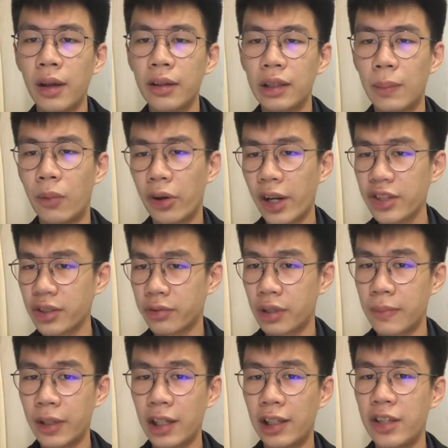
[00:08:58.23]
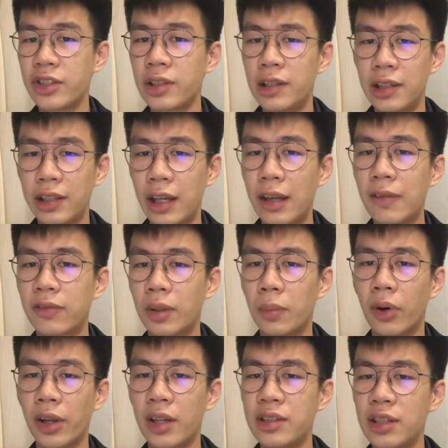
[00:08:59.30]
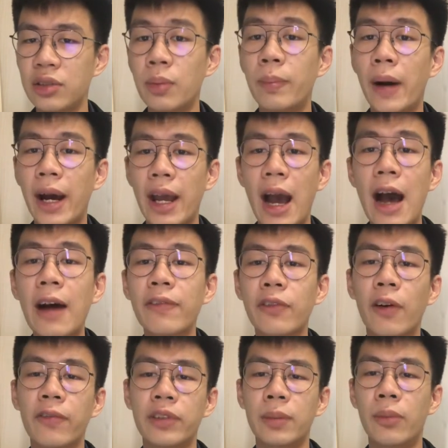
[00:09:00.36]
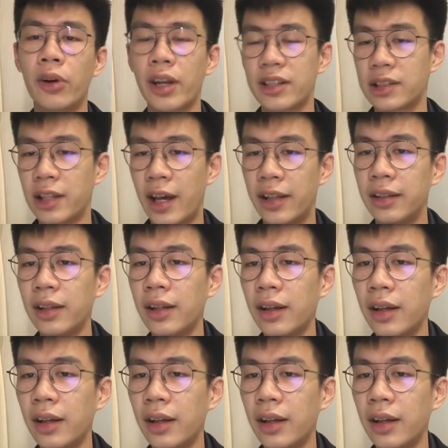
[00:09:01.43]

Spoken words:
The mortgage agreement allegedly gave the mortgagee to buy half of the mortgaged land.